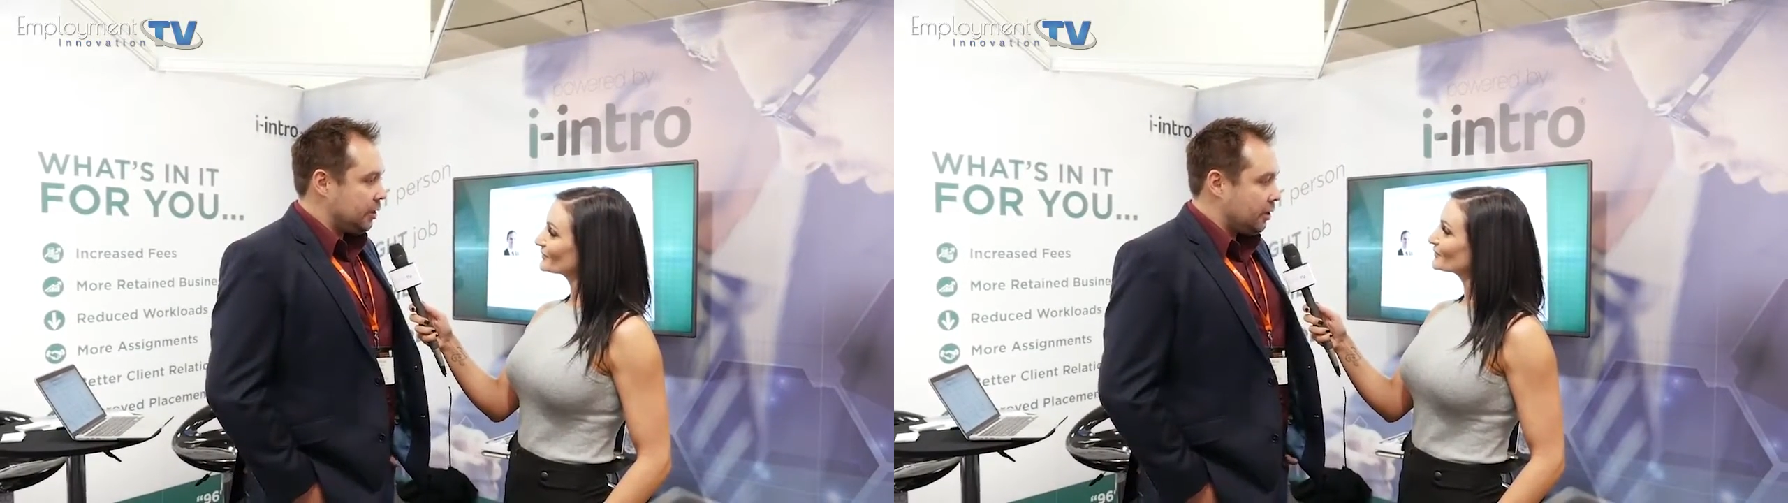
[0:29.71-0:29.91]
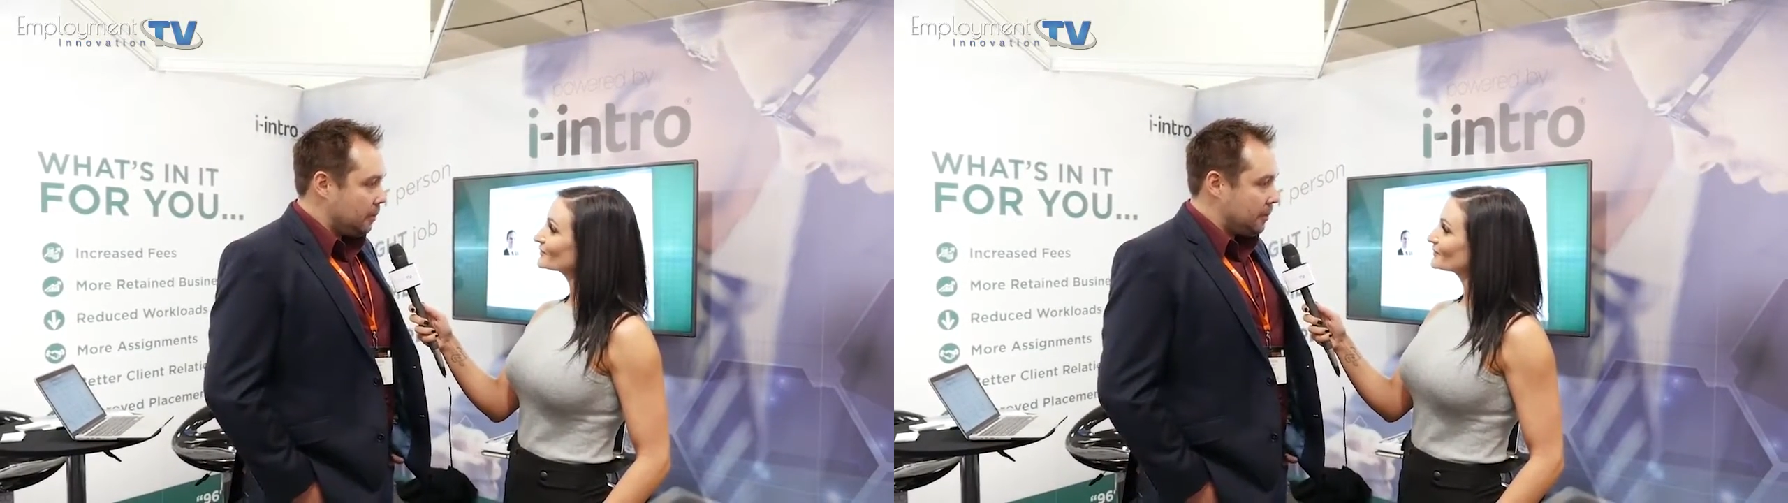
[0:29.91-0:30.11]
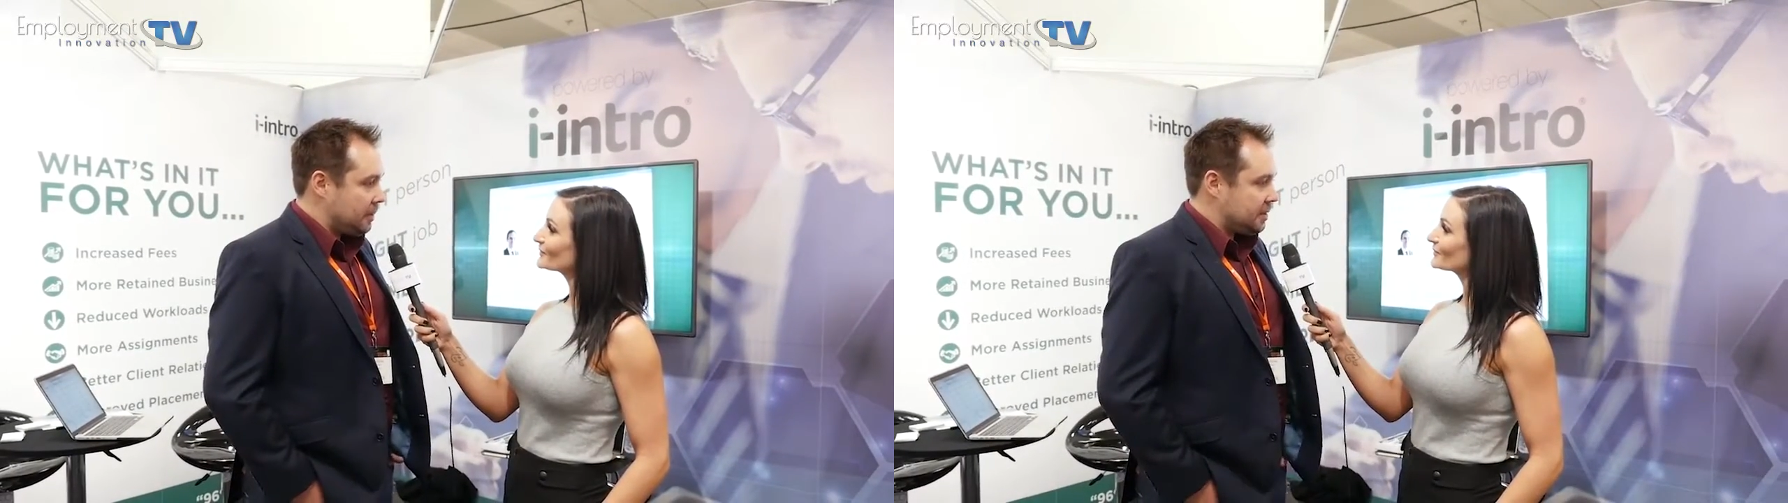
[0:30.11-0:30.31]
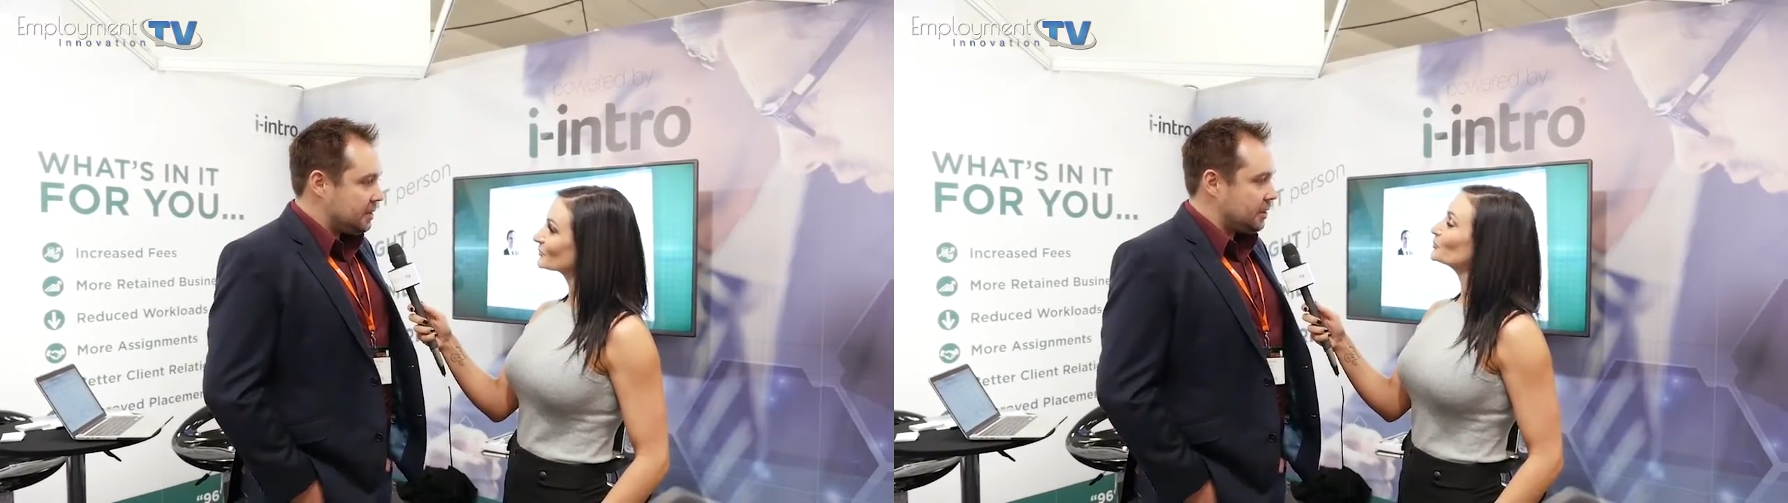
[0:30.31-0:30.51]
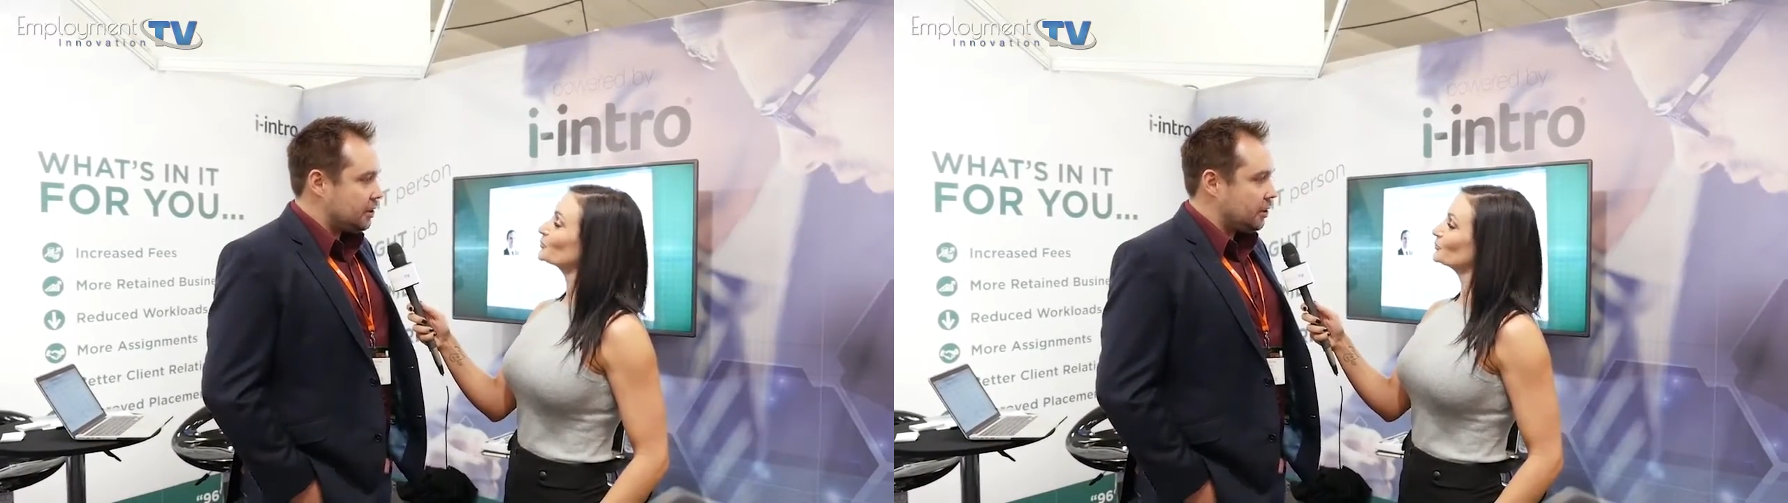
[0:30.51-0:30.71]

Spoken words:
recruitment businesses,